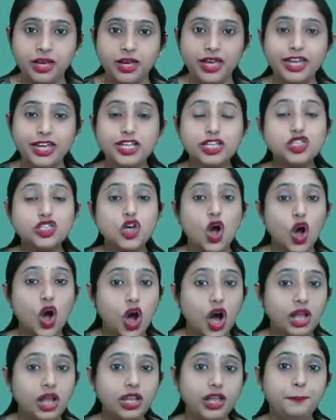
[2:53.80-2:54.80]
It is
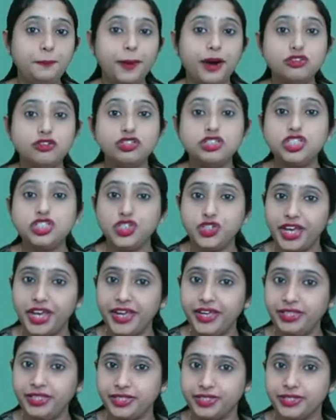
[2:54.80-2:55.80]
all about the
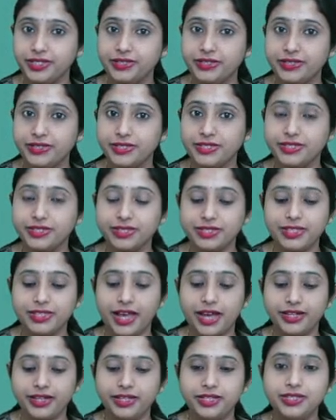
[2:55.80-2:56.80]
changes,
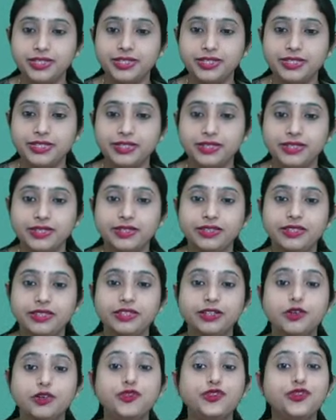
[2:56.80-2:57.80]
that is,
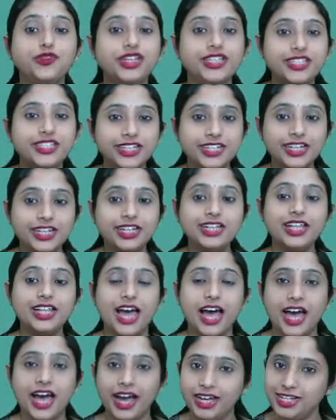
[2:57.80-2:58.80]
the physical
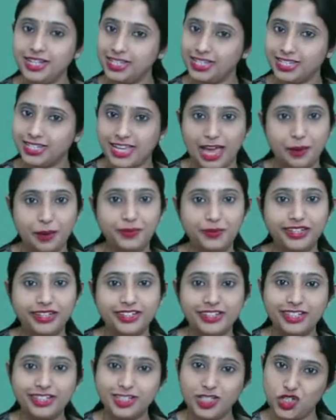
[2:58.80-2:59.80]
and
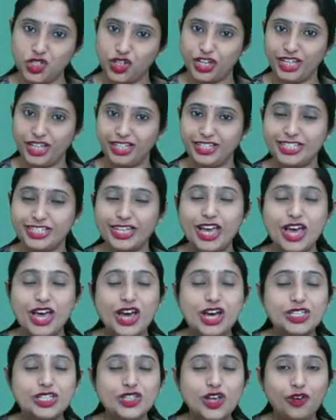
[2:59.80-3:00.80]
chemical
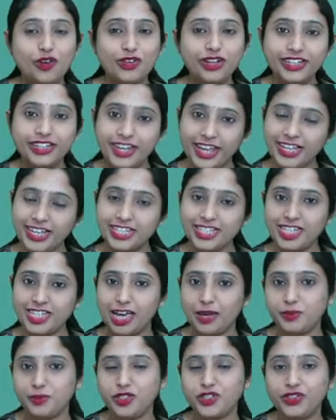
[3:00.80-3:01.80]
change. So, our next
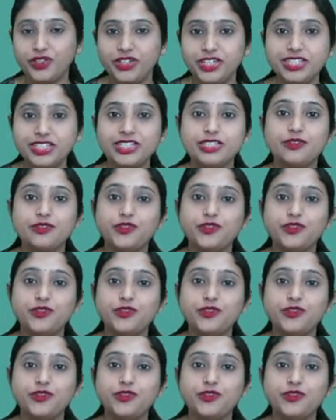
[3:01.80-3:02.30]
chapter is